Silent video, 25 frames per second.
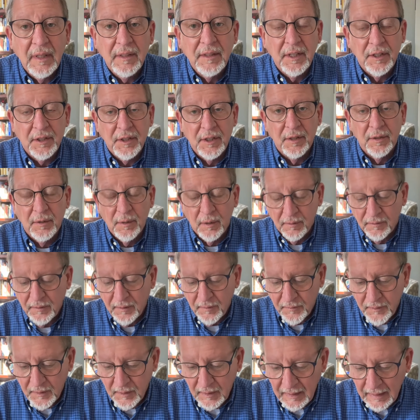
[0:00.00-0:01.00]
Tischendorf
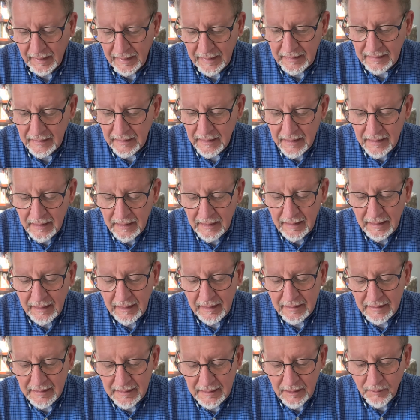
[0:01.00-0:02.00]
if you'd like
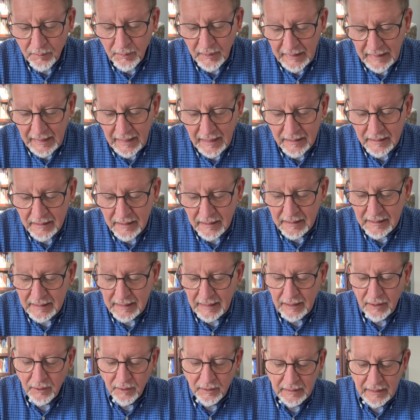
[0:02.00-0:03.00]
and see what he had to
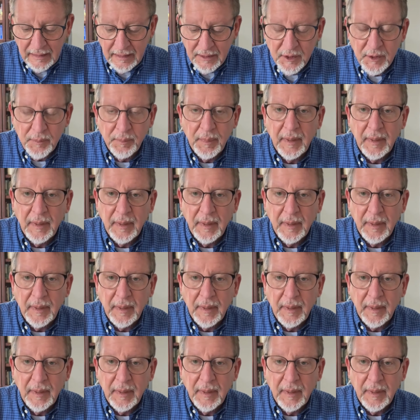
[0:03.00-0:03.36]
say on this.